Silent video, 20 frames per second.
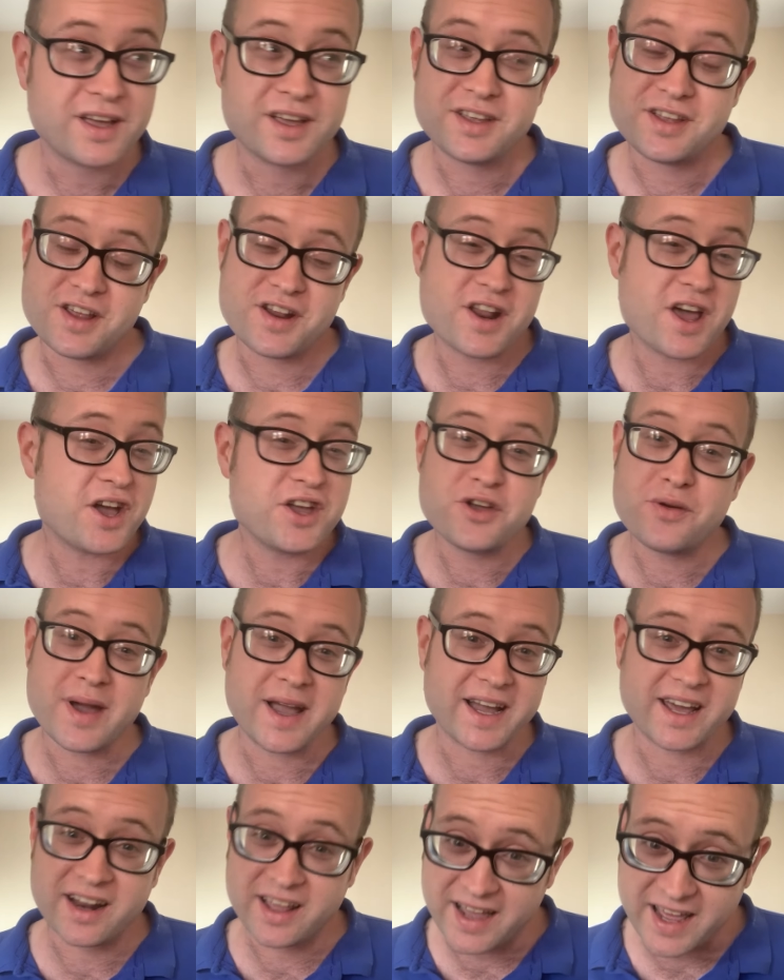You know you
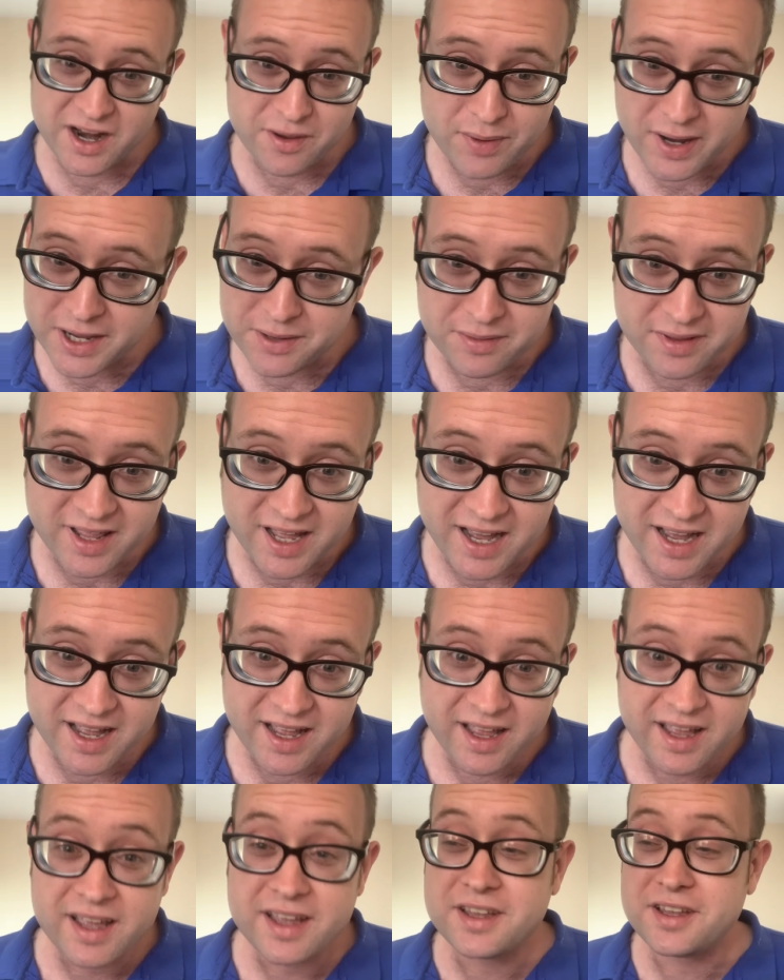ain't going to get away with
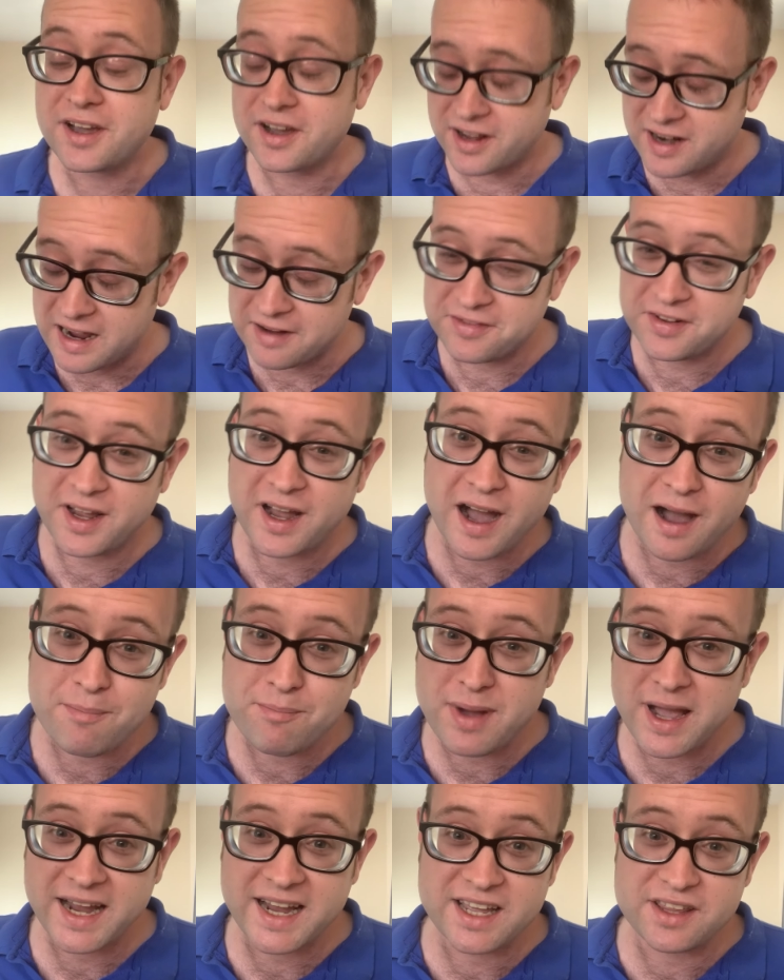that. You're going to have to
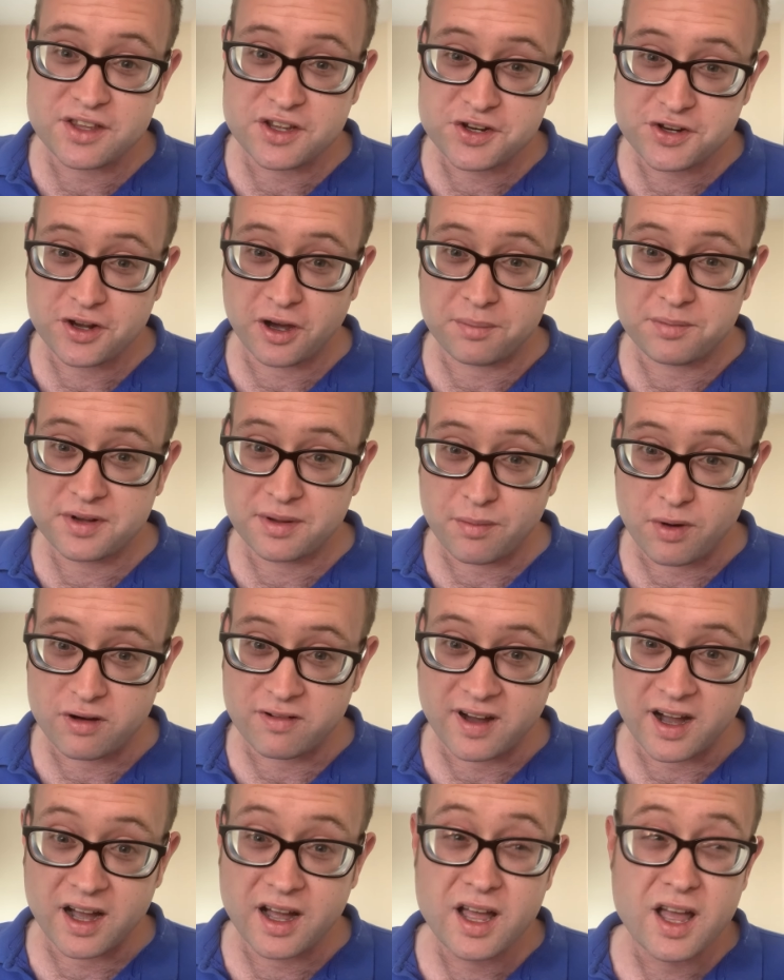come back in the shop
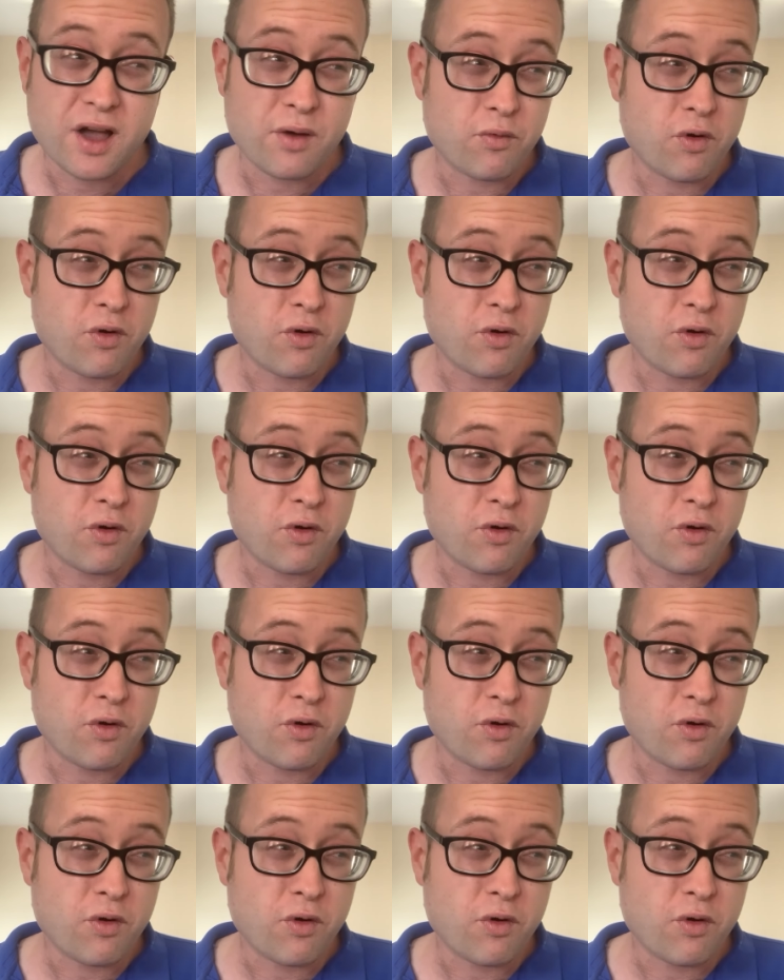tomorrow.